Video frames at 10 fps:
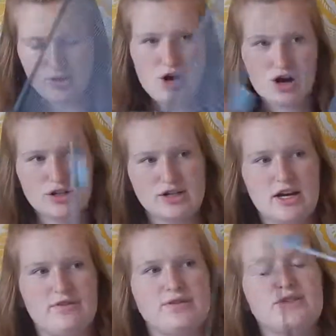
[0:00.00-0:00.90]
locker
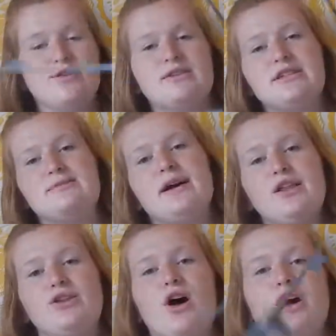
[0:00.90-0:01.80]
stuff. So this is my
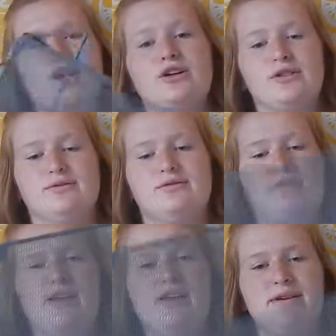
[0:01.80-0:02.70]
locker.
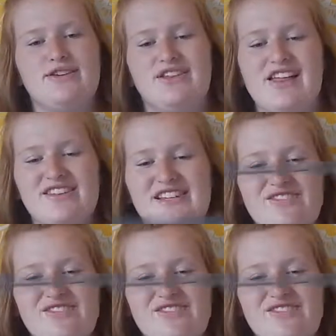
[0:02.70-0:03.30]
Why am I doing this? This